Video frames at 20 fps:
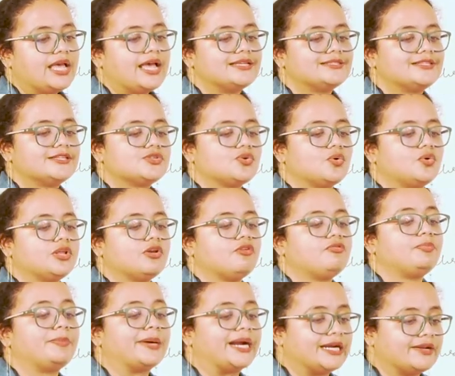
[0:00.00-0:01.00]
As the story of
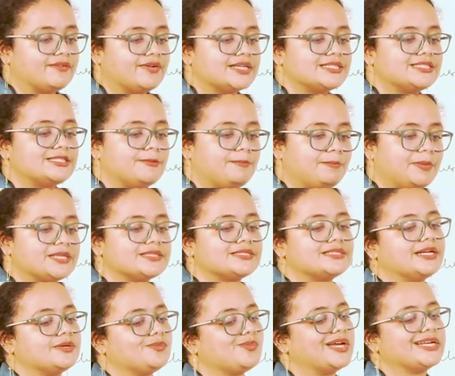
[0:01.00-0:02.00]
Pandavas depicts
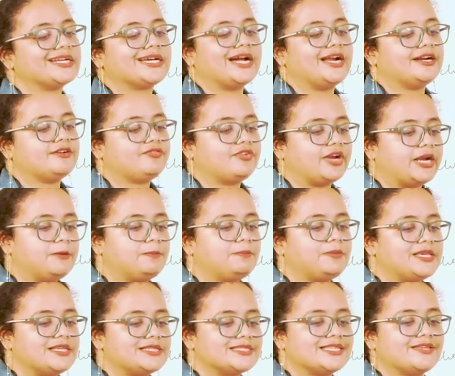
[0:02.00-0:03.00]
that one can't find
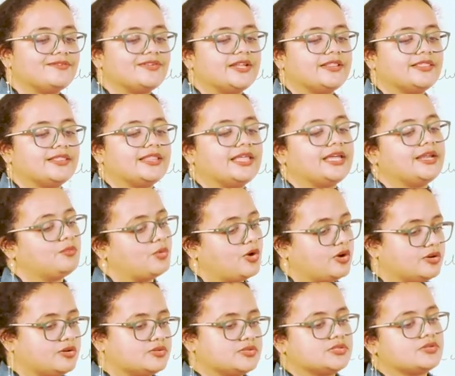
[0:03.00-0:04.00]
peace even in their
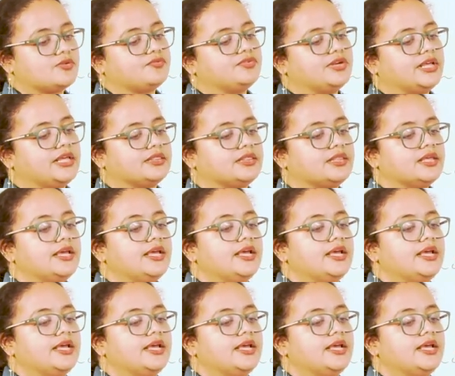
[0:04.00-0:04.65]
walks of death,